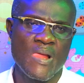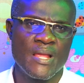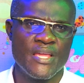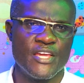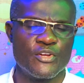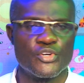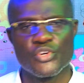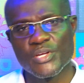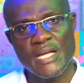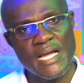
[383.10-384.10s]
You know,
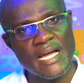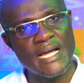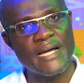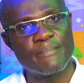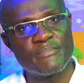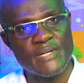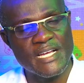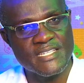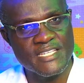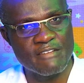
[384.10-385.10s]
knowing
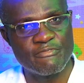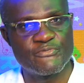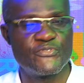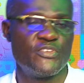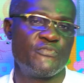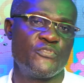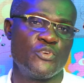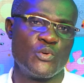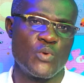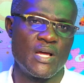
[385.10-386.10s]
herself
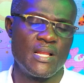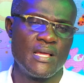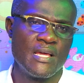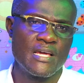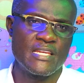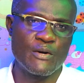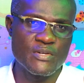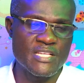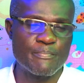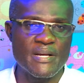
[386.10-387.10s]
fully well, there
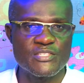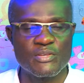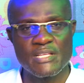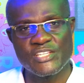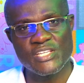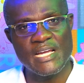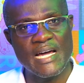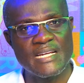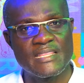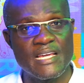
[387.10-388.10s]
was a pastor that she
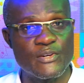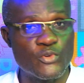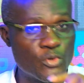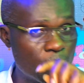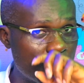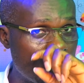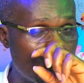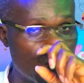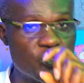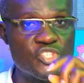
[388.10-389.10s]
had then whom
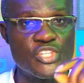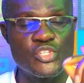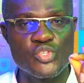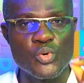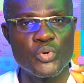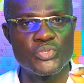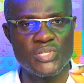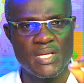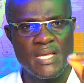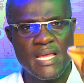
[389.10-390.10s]
alone she told
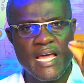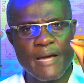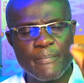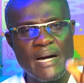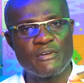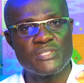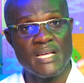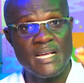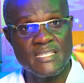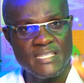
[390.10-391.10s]
about
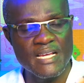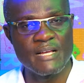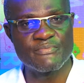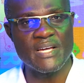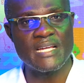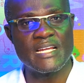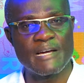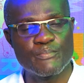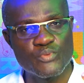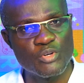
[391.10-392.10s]
herself and her
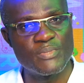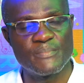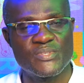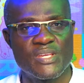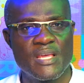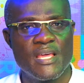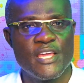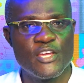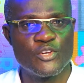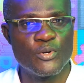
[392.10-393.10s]
problems.
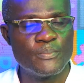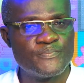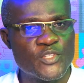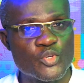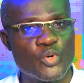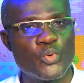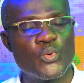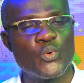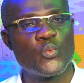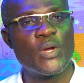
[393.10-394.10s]
You know, so
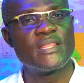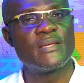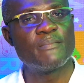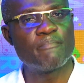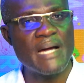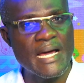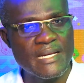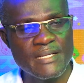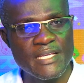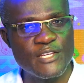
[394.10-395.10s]
when the
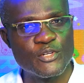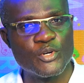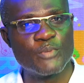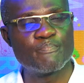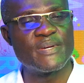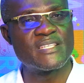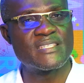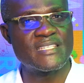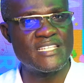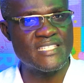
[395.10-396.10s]
man, you know,
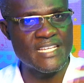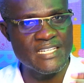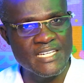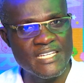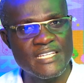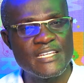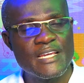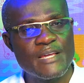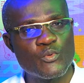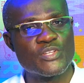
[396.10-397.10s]
persistently
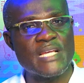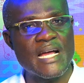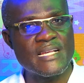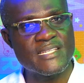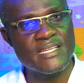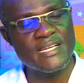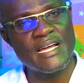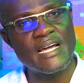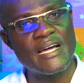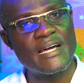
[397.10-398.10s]
was asking
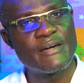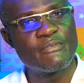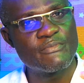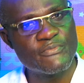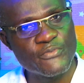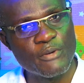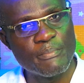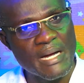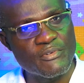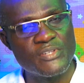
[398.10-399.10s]
her for
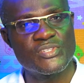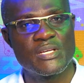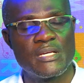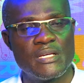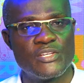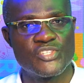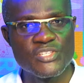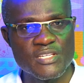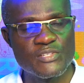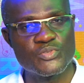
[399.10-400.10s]
marriage, she
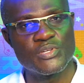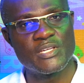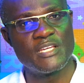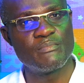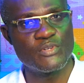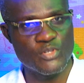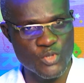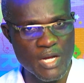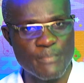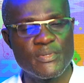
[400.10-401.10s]
said to him,
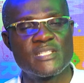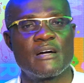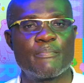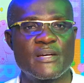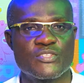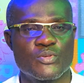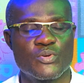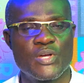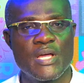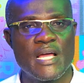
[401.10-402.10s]
go and meet our pastor.
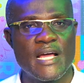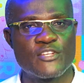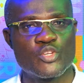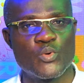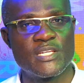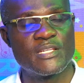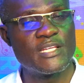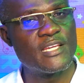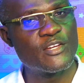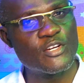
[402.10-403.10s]
And so when
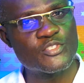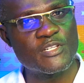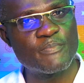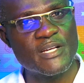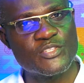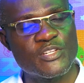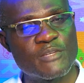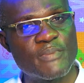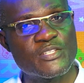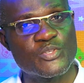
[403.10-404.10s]
he got to the
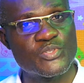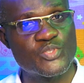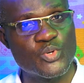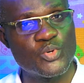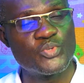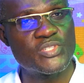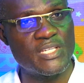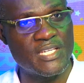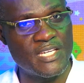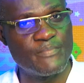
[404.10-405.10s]
pastor told
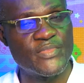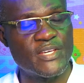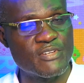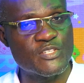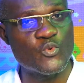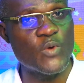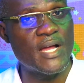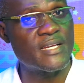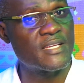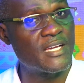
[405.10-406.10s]
him the reason why
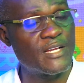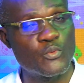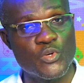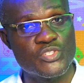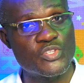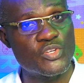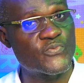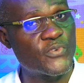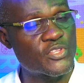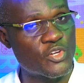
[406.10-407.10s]
the girl was not
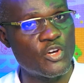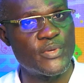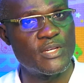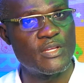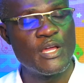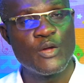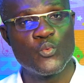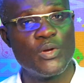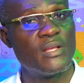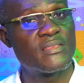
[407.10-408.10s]
forthcoming
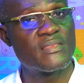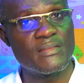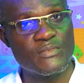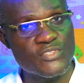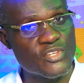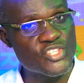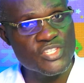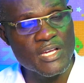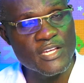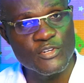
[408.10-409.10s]
with
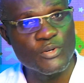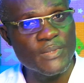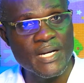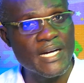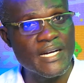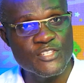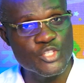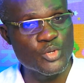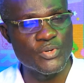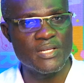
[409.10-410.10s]
such, you know,
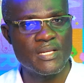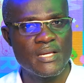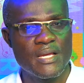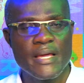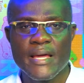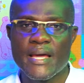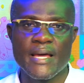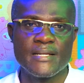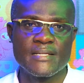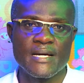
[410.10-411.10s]
story.
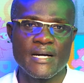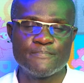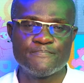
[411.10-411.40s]
And the